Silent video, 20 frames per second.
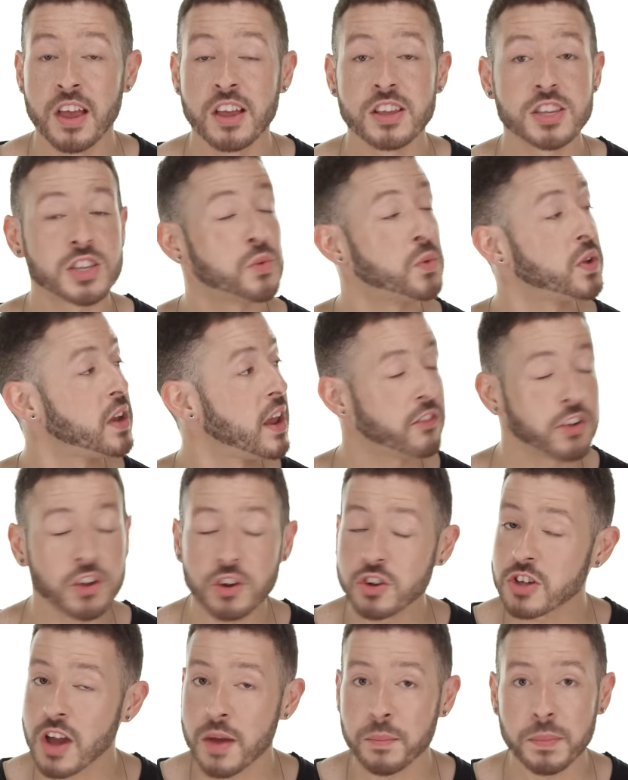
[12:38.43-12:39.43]
So whenever
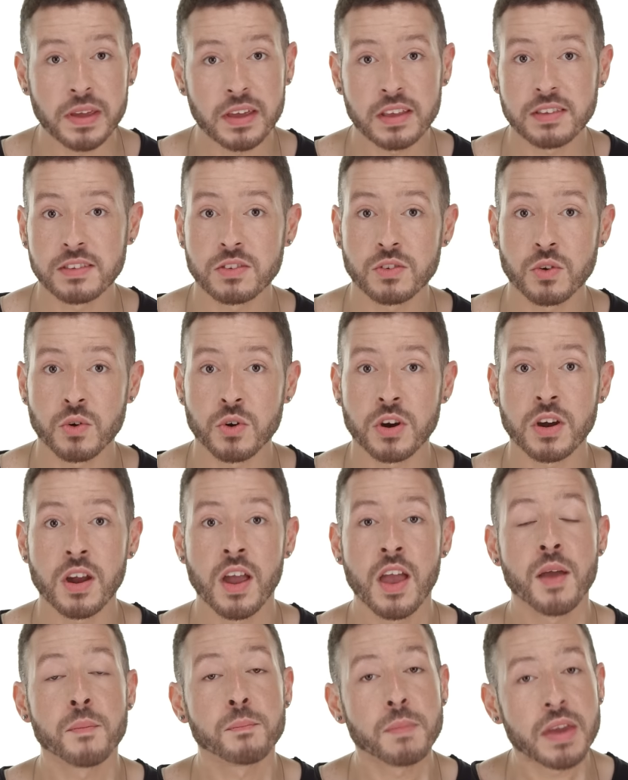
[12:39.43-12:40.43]
you're shopping in store,
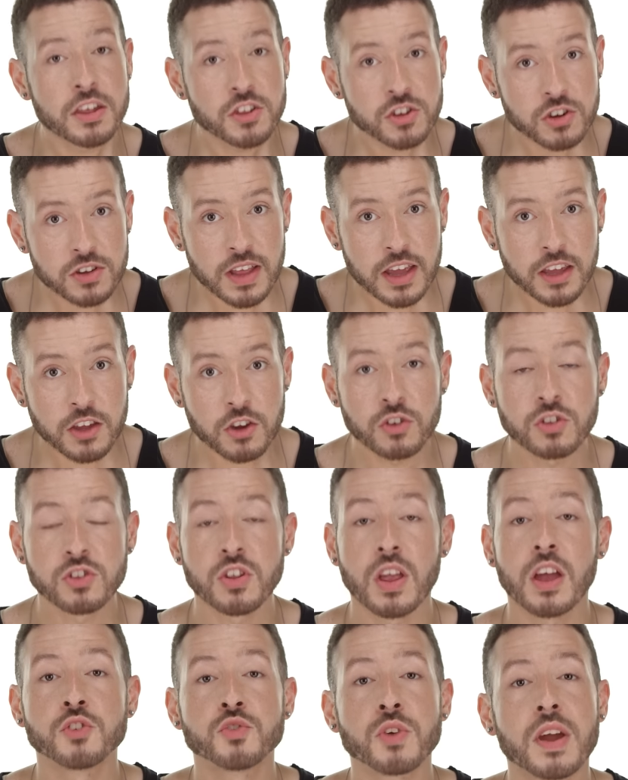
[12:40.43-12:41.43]
make sure that you're
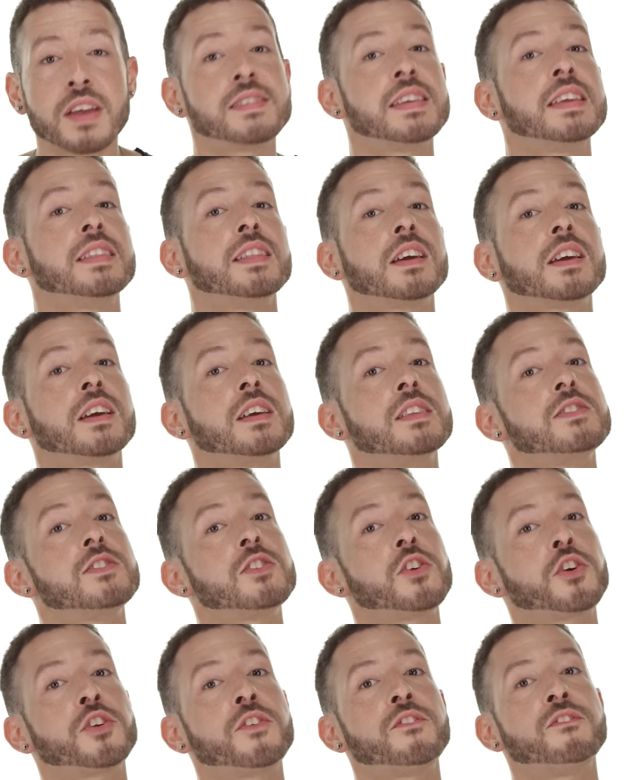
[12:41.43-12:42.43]
addressing the
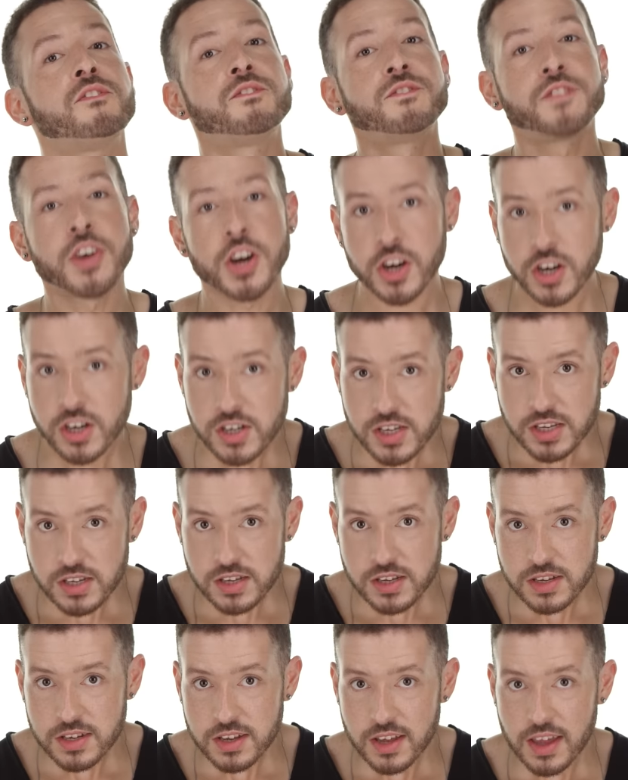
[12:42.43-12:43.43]
concern
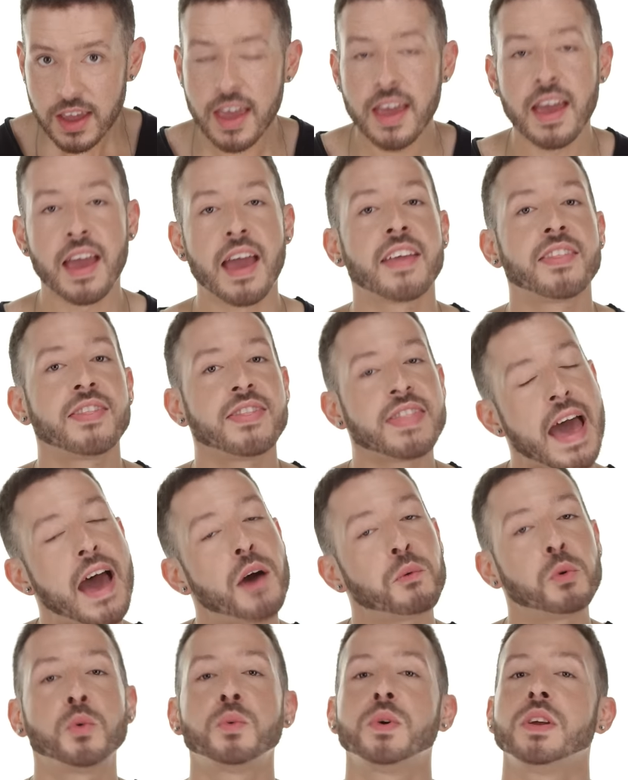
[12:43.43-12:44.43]
first, and
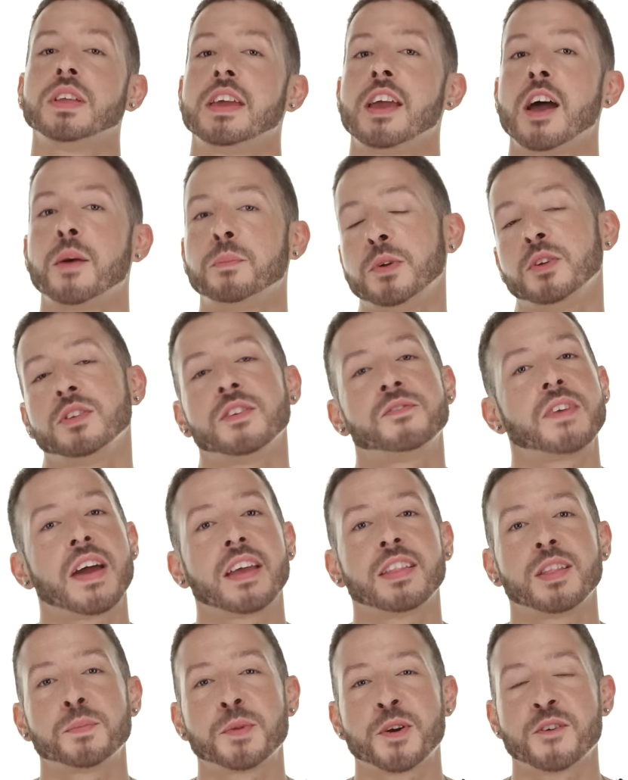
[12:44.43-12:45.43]
that will really help you to
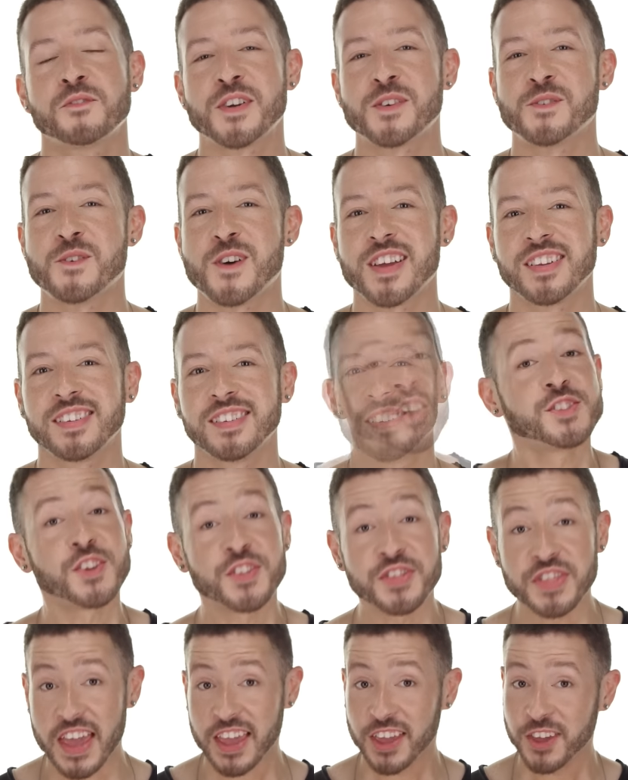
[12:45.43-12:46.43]
find the perfect one. So
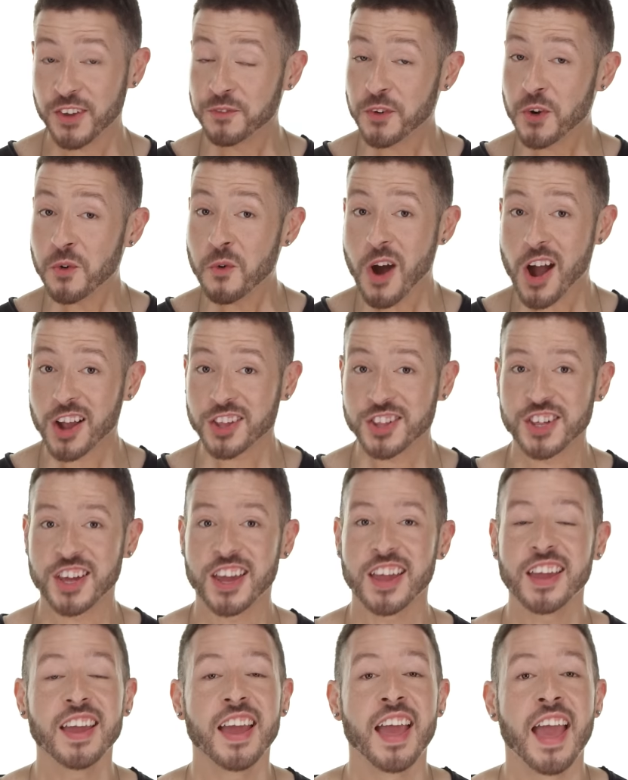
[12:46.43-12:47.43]
thank you for
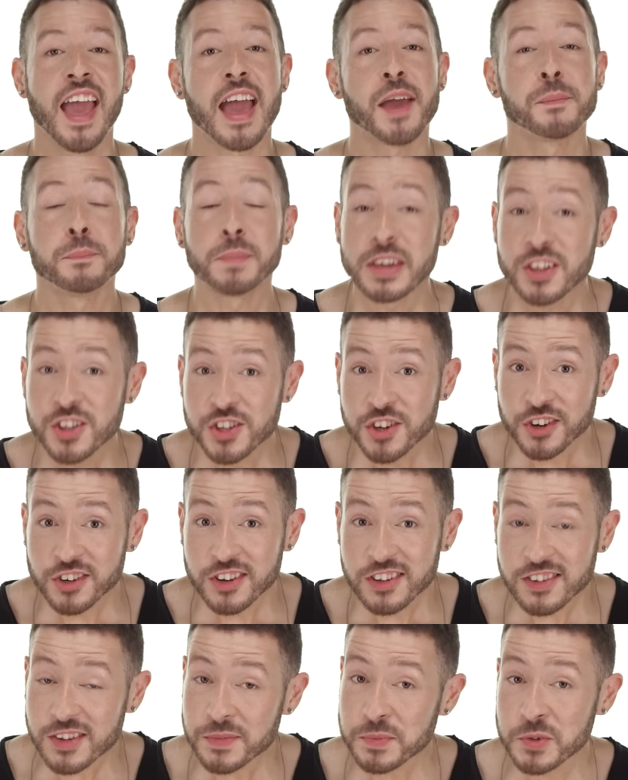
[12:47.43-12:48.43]
watching, and be sure
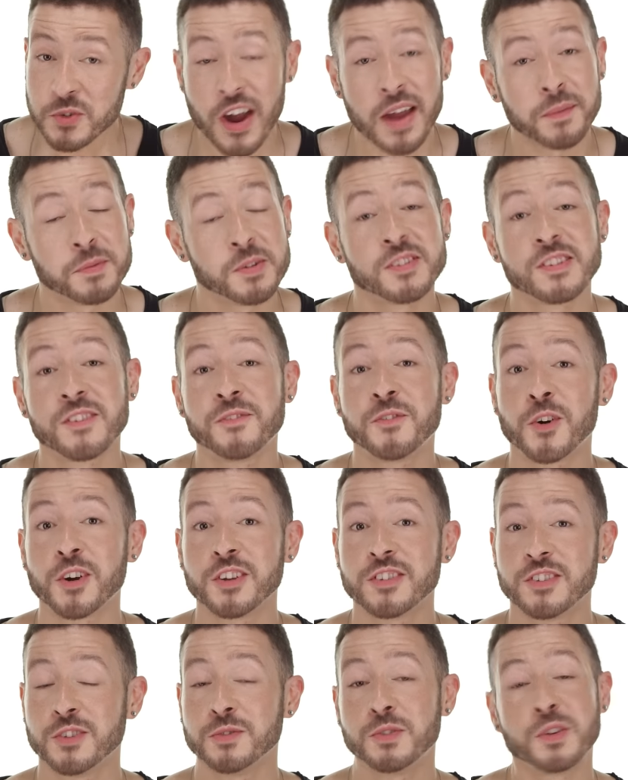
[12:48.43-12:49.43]
to subscribe to
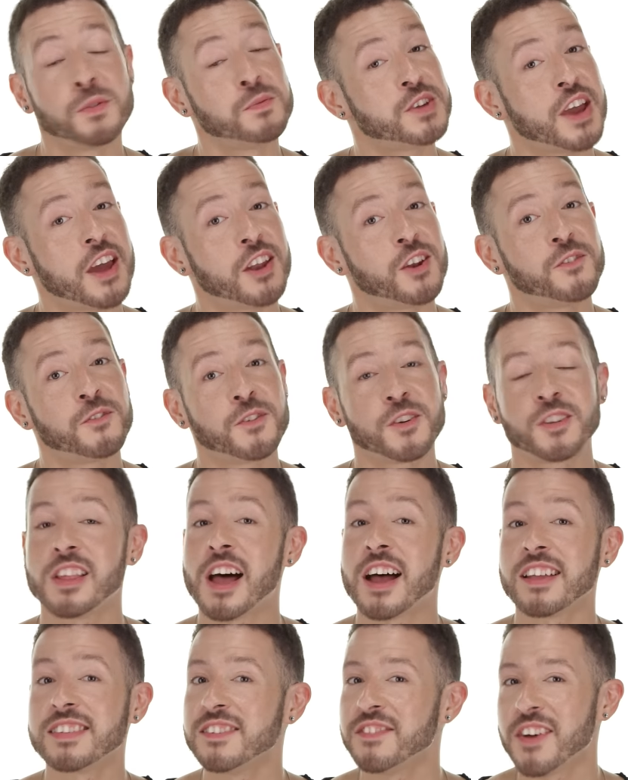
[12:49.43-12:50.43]
Sephora's YouTube channel for
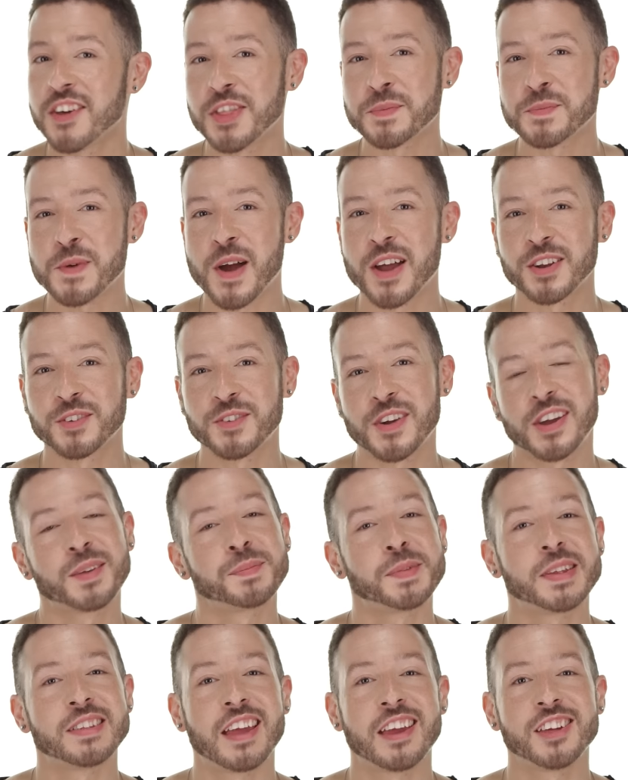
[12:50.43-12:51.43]
lots of other product
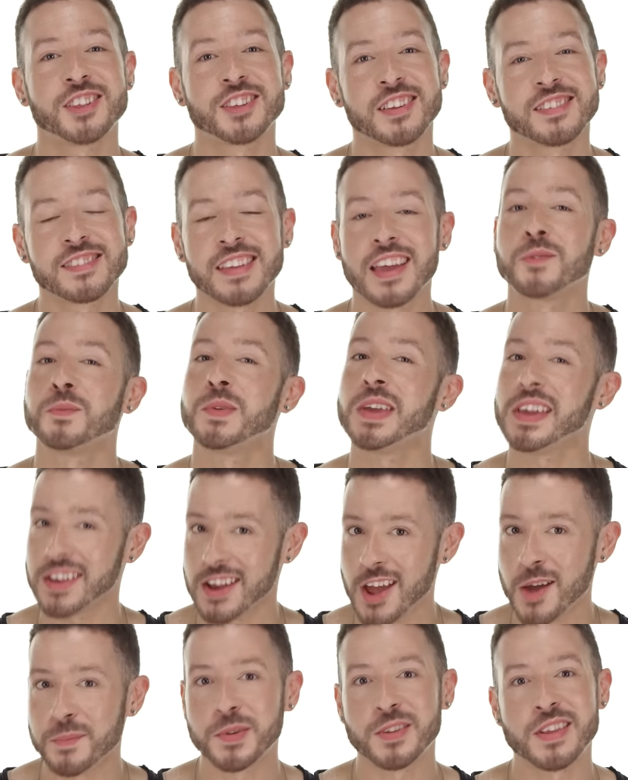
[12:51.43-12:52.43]
recommendations, and we can
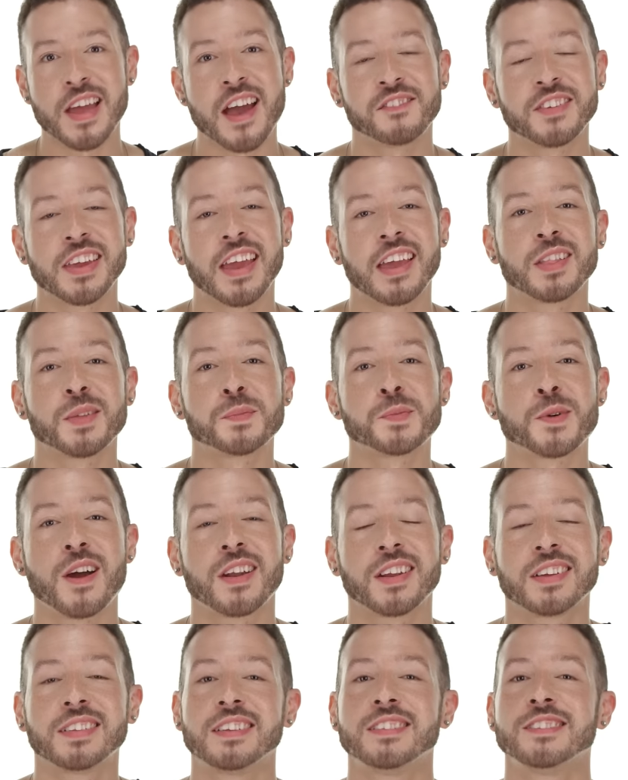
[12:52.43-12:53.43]
help you navigate the
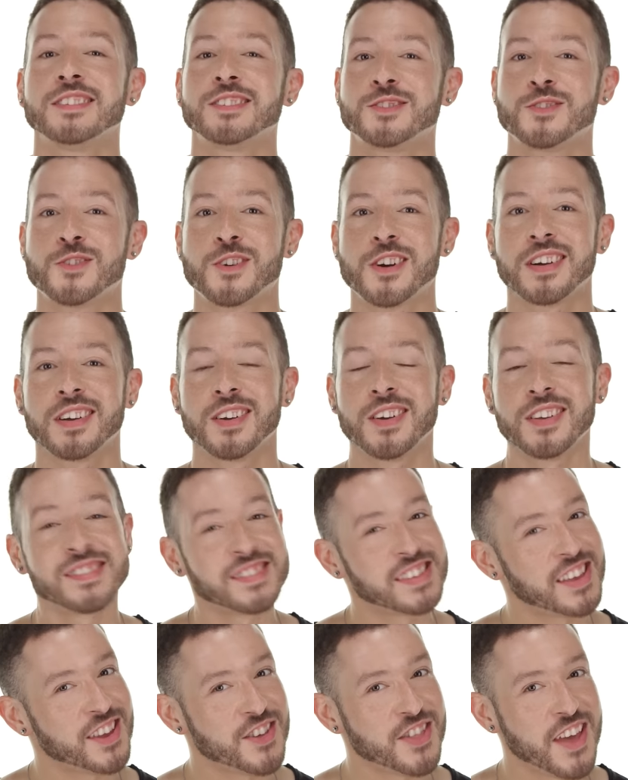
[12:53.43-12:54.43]
product in store.
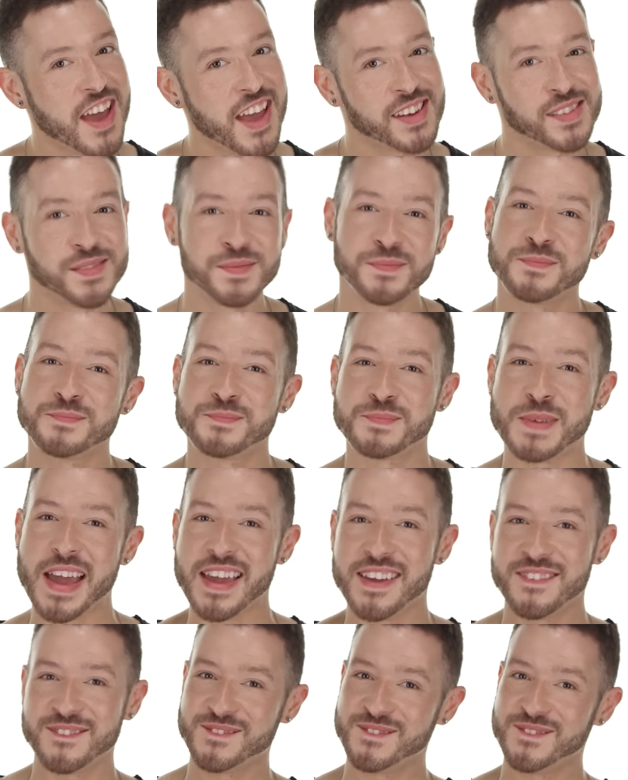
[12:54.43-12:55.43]
See you then.
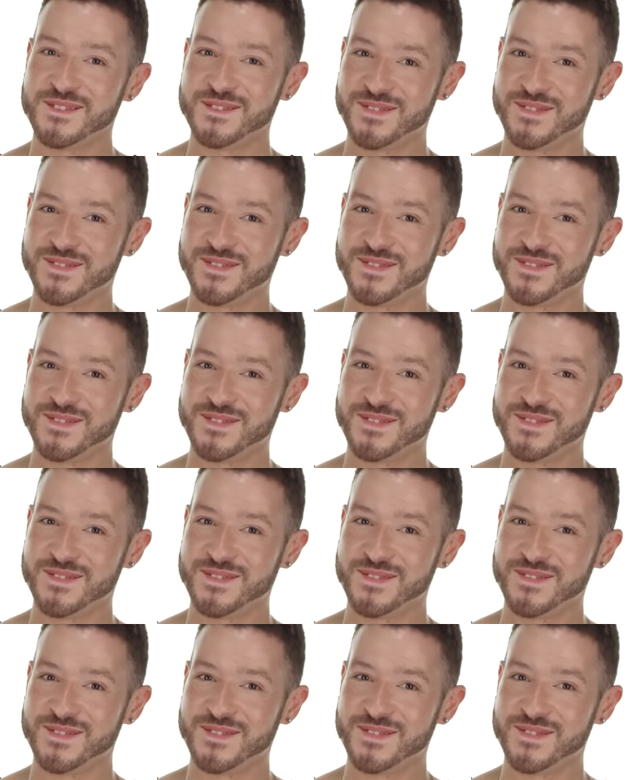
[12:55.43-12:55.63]
Bye.